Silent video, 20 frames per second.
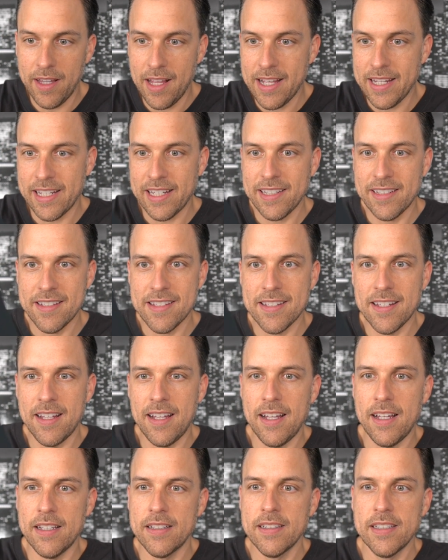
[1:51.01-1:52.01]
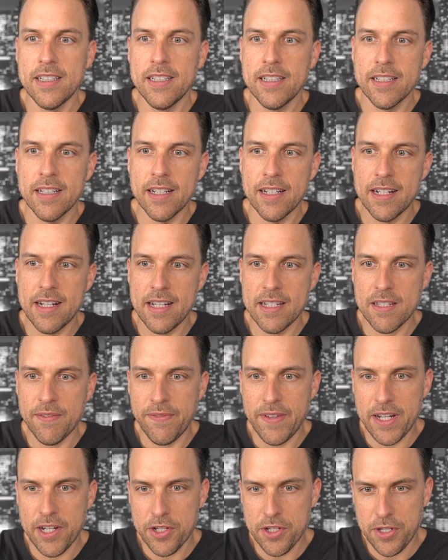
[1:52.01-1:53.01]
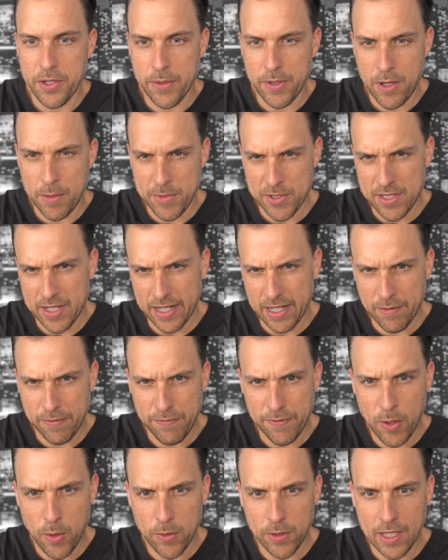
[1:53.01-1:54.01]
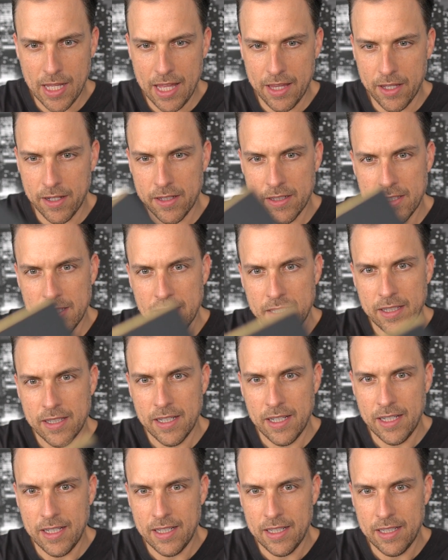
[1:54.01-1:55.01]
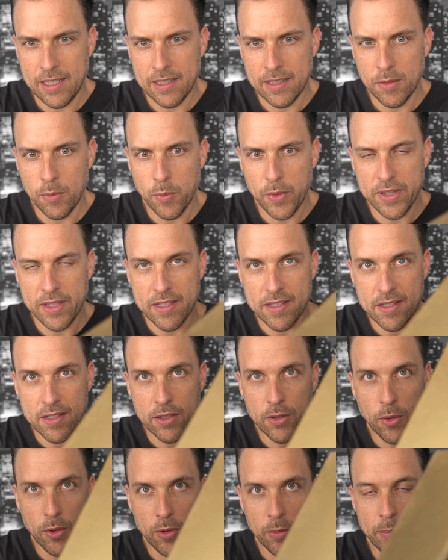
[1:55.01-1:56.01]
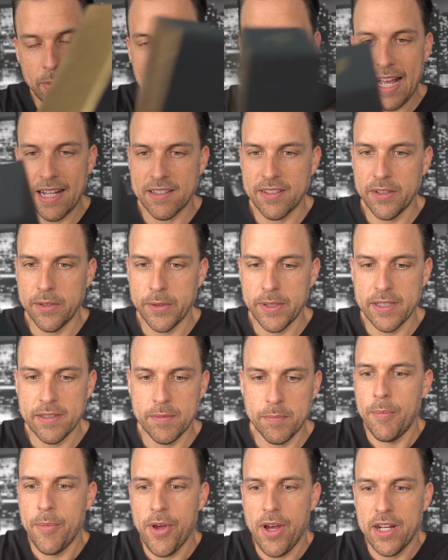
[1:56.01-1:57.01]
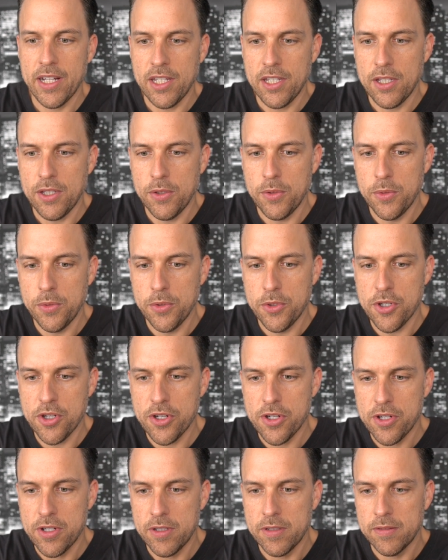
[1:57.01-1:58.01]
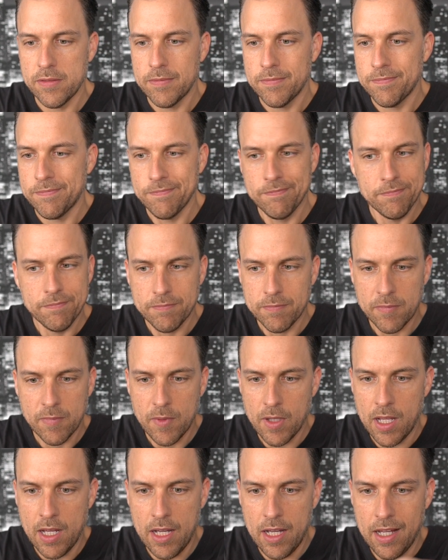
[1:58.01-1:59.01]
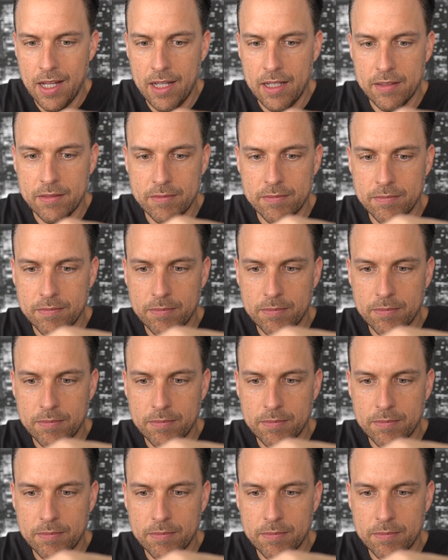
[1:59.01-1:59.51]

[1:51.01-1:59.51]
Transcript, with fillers: like. It's uh, got a nice finish to it, almost like a faux leather uh, with this gold back to it. I'm not a huge uh,